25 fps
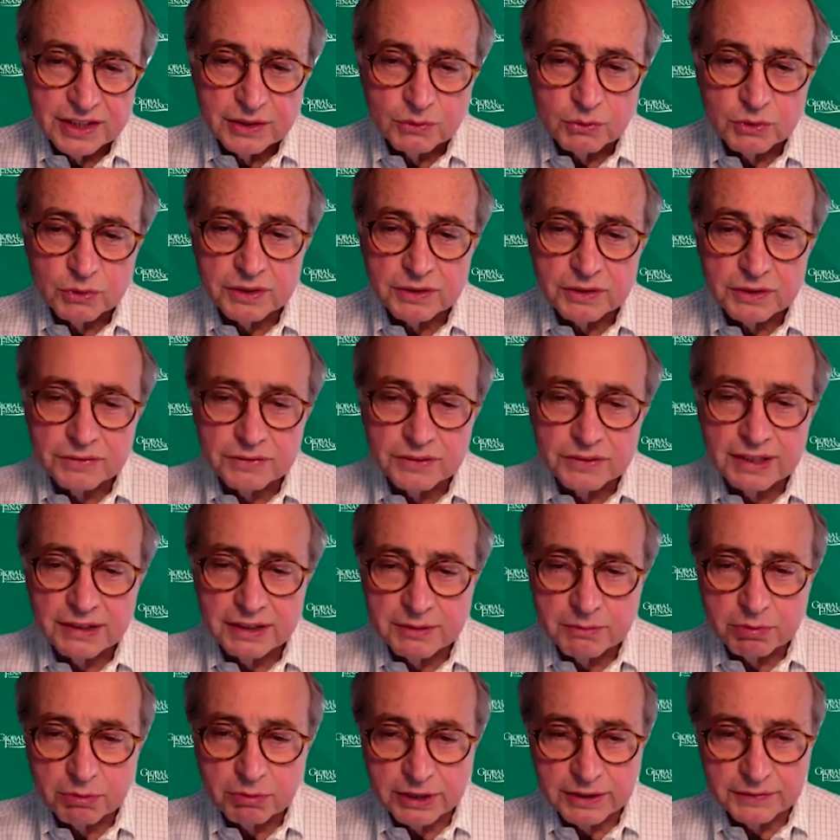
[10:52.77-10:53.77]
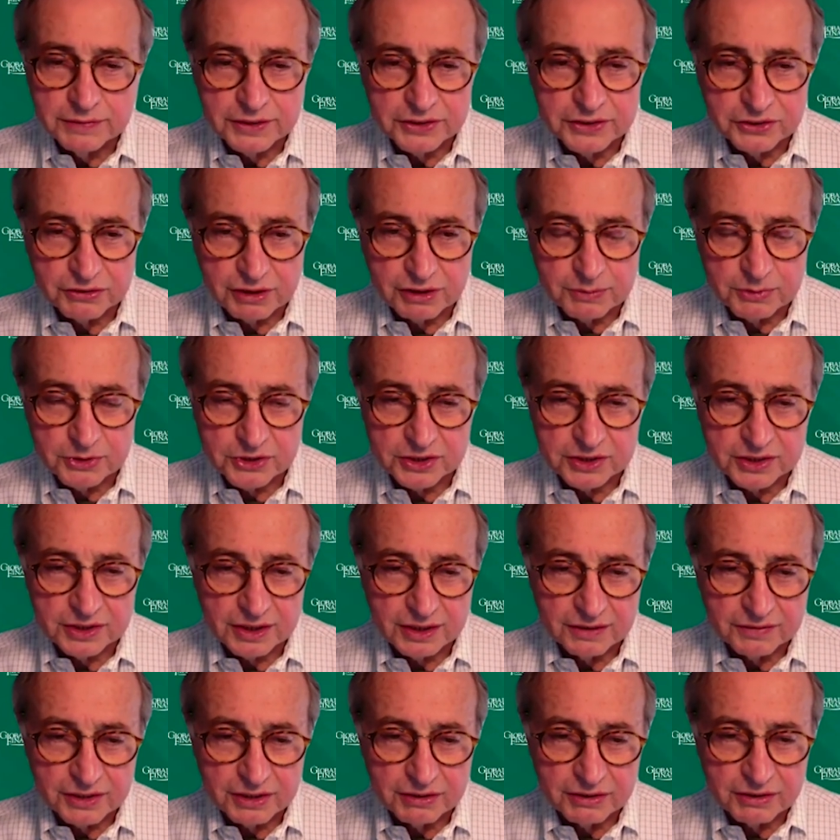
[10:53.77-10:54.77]
with a very brief description
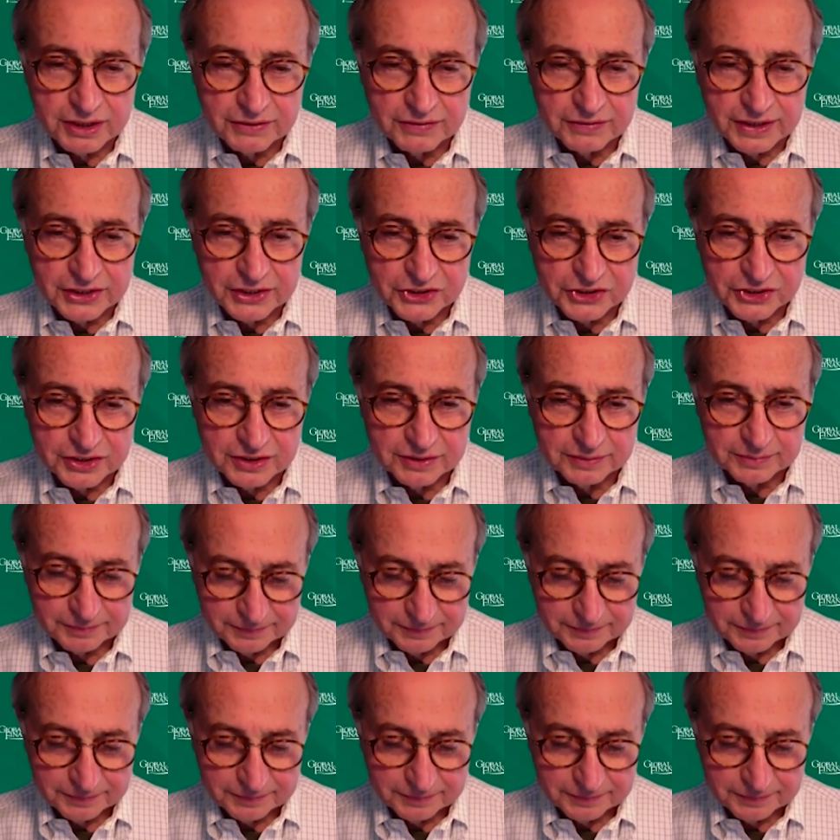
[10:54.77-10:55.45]
of their innovation.